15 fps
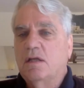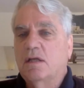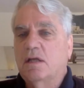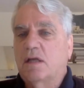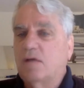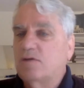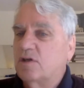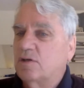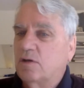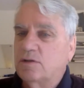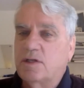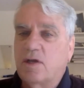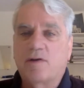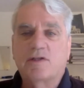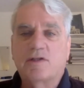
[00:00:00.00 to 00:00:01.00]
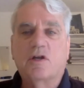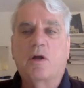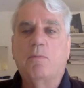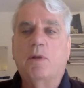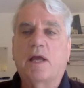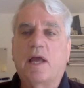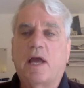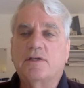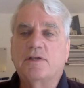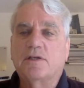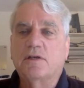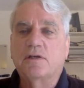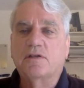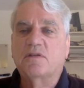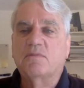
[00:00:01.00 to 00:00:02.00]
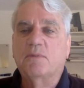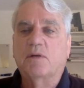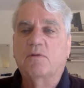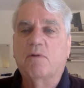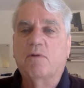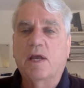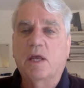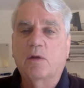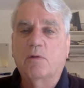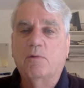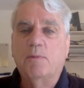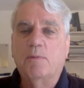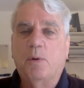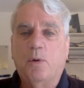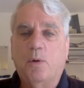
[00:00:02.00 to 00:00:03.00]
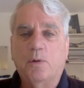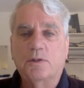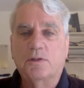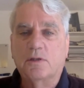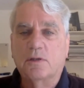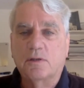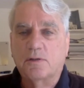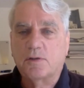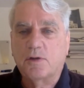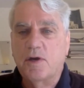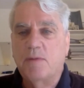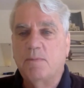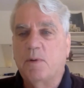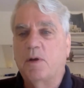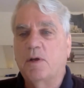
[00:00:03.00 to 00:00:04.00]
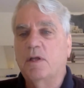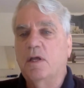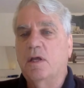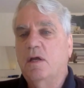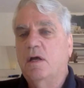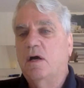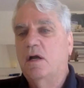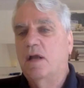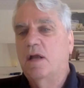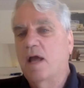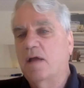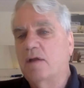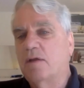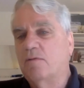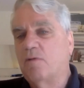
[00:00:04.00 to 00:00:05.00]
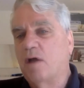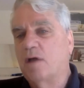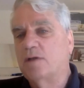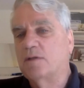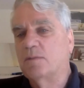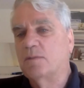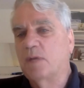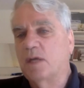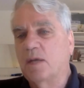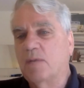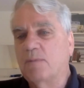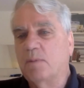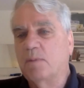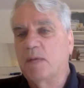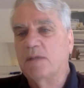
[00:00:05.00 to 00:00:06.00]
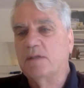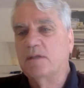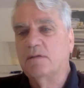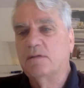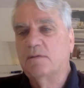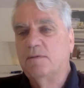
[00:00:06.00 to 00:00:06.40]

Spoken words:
The country also has an obligation to submit regular reports to the treaty body on how the rights are being implemented.